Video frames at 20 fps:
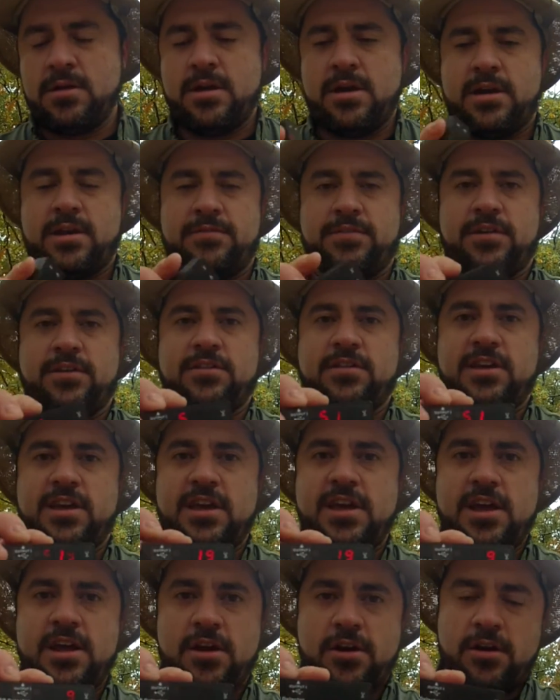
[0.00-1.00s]
And if you can see
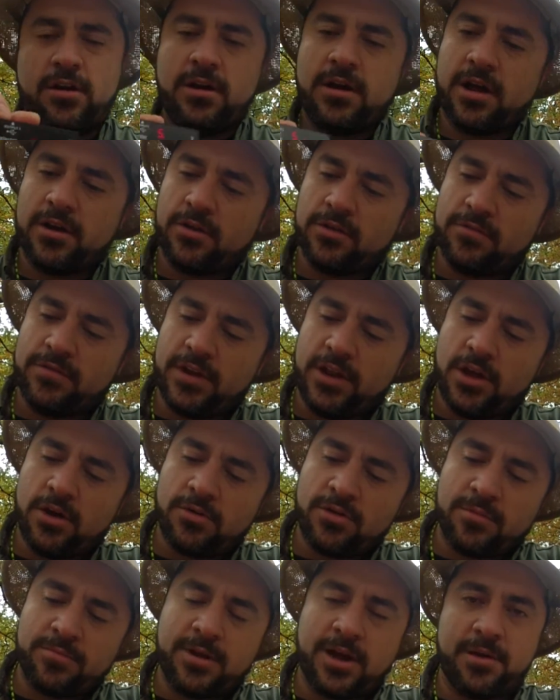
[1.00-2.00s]
here, I know the video
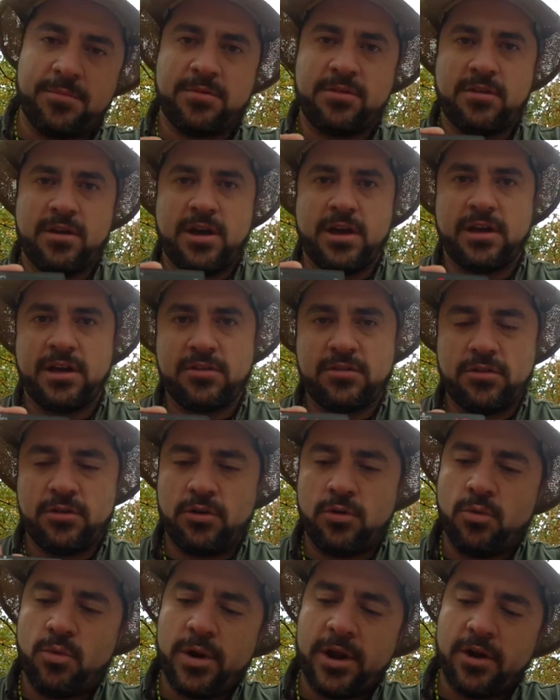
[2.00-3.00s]
sometimes gets a
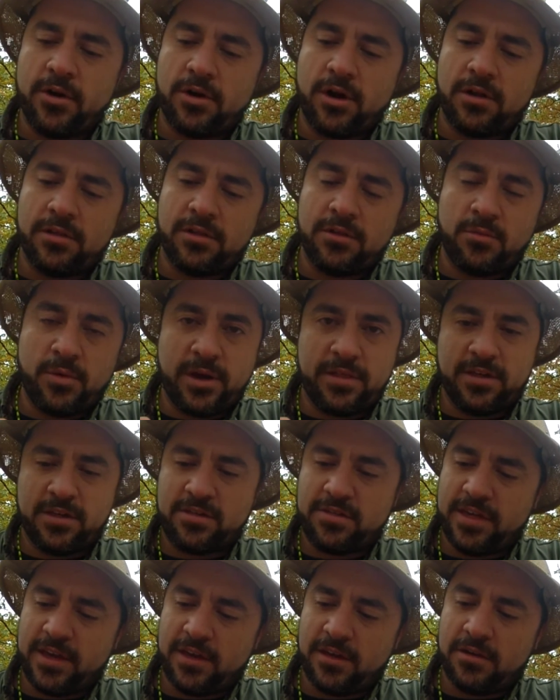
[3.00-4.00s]
little weird on the way this
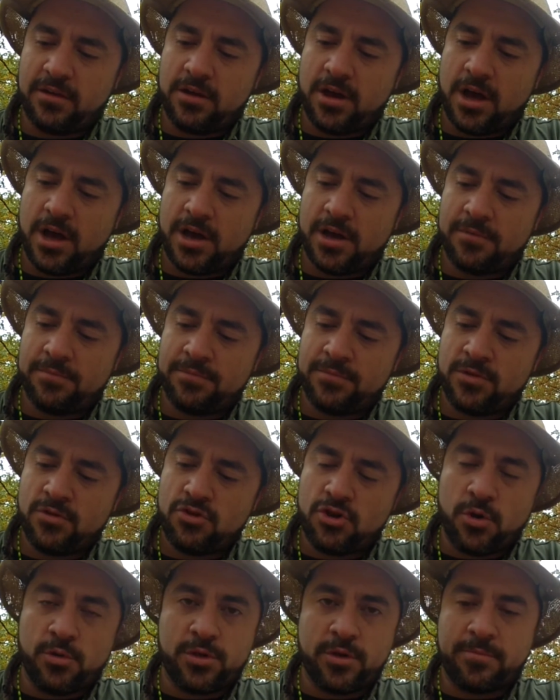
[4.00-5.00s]
thing
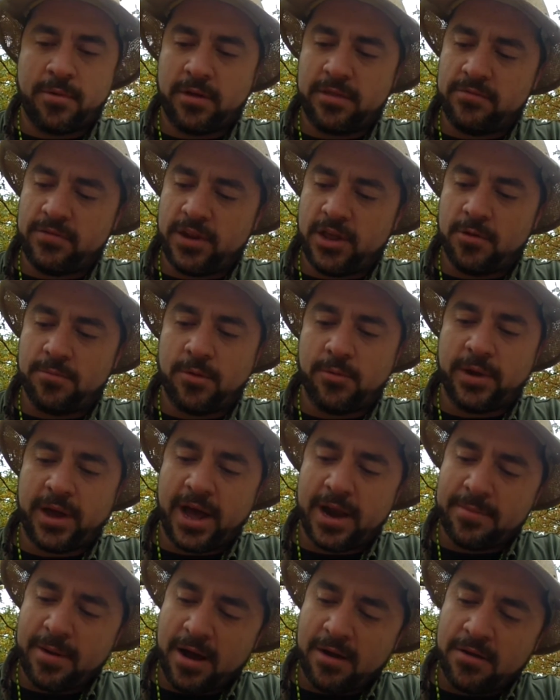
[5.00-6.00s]
shows up on the video, but we
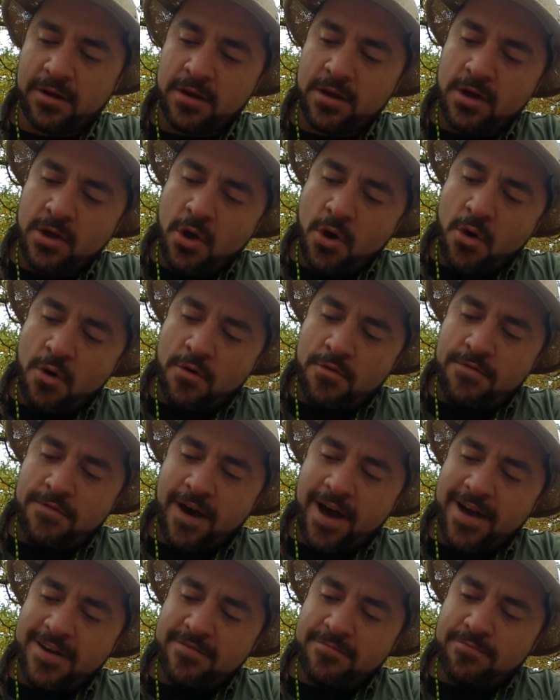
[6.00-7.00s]
got about
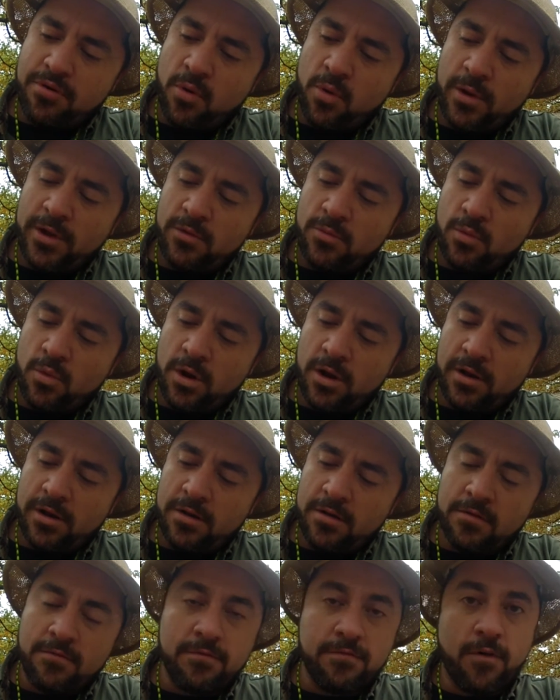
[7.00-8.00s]
5.1
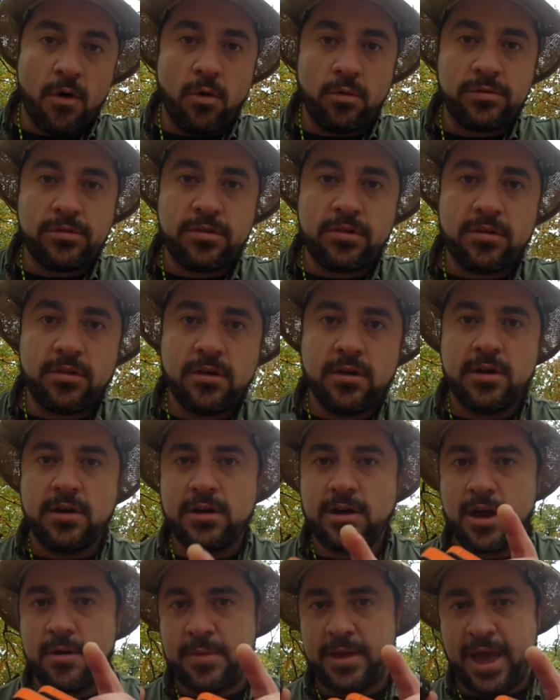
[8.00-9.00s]
volts
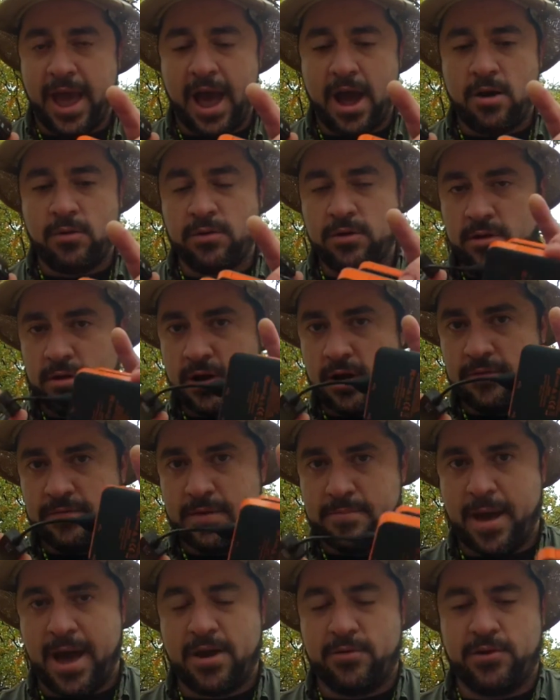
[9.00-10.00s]
coming out of the
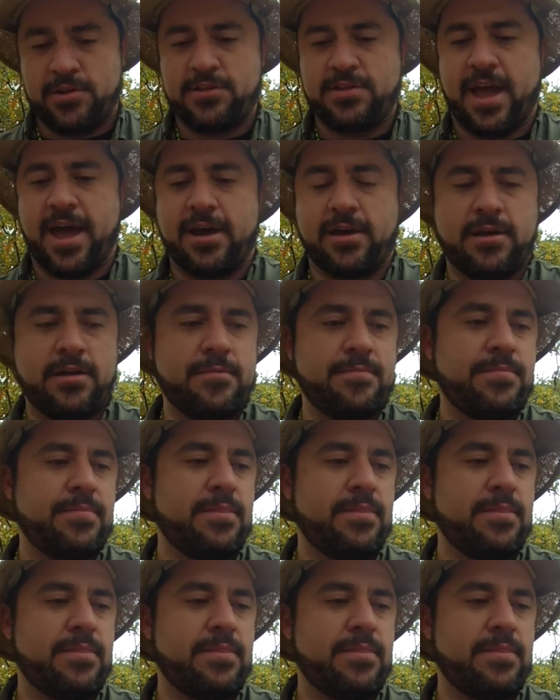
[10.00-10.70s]
battery stack.